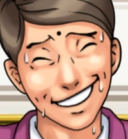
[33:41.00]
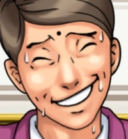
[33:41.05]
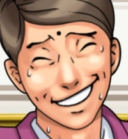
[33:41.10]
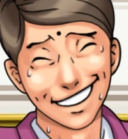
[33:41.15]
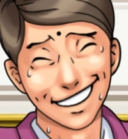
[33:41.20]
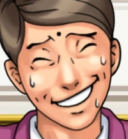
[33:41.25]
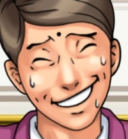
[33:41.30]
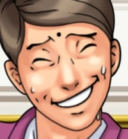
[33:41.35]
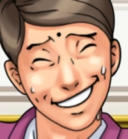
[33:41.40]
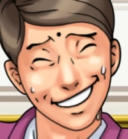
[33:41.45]

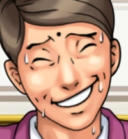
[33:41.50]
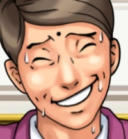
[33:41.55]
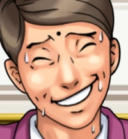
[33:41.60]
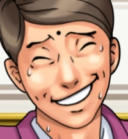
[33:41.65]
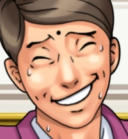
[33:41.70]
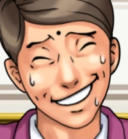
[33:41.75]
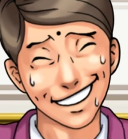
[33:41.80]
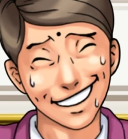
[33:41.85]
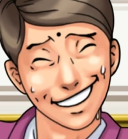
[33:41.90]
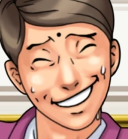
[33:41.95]
he said
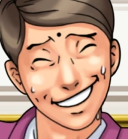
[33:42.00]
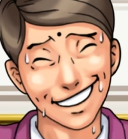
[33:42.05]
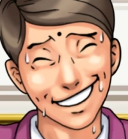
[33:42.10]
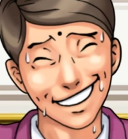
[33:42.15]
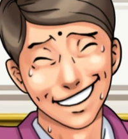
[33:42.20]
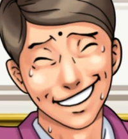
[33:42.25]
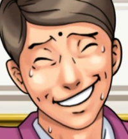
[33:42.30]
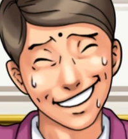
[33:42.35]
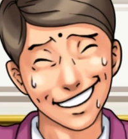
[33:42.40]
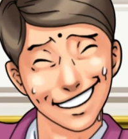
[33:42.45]
he was too
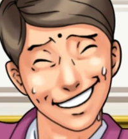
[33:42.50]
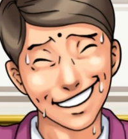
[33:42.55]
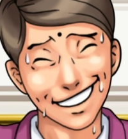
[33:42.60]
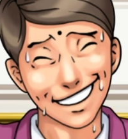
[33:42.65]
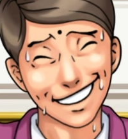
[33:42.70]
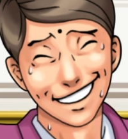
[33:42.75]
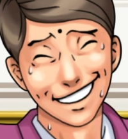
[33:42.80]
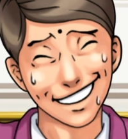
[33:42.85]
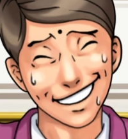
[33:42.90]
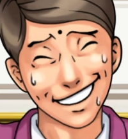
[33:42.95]
distraught to go
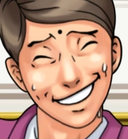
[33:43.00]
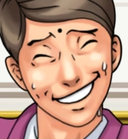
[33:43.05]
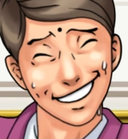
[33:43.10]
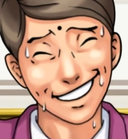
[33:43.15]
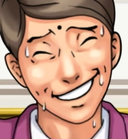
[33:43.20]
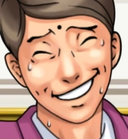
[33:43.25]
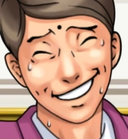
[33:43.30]
in.